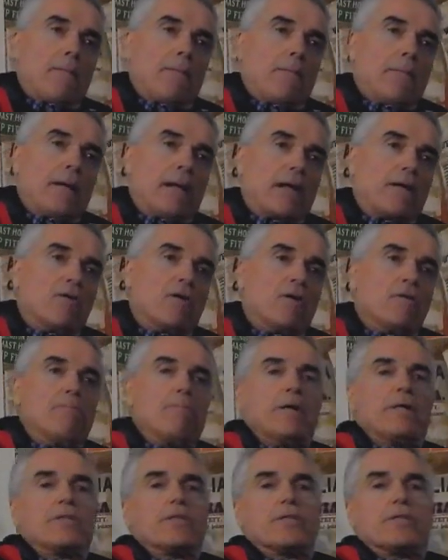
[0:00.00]
but I couldn't
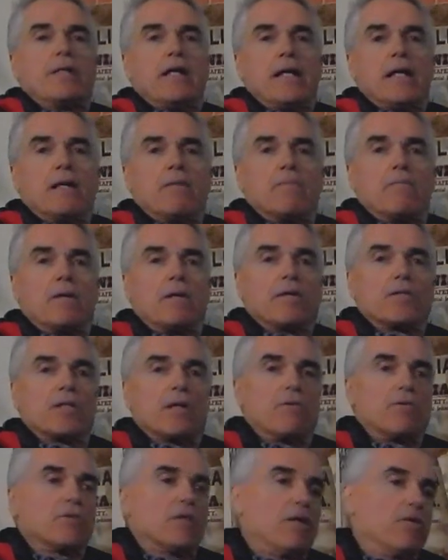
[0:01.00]
pitch a tent because I
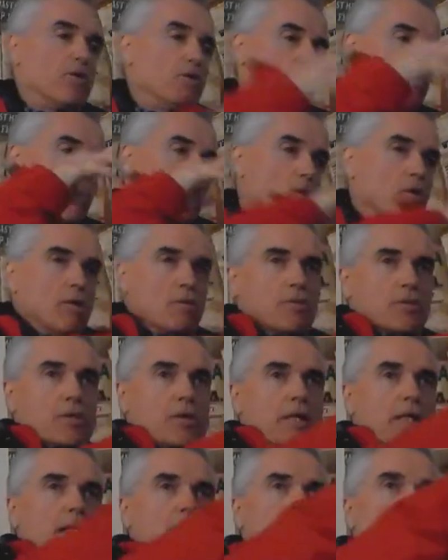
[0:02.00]
was on the road that was
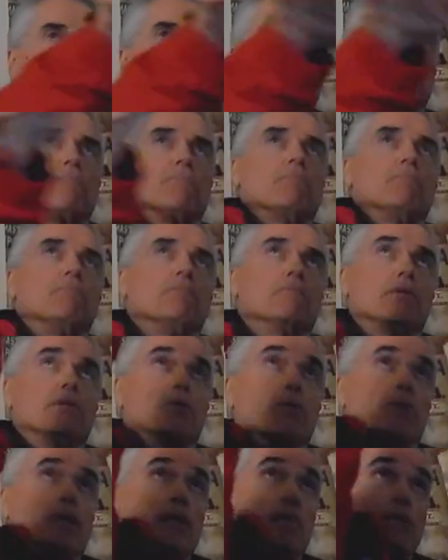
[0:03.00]
leading up,
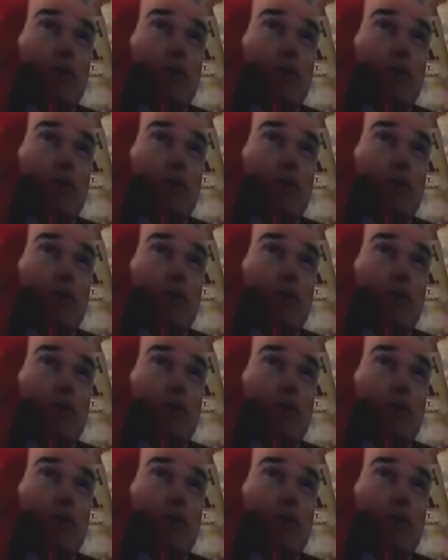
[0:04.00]
doing up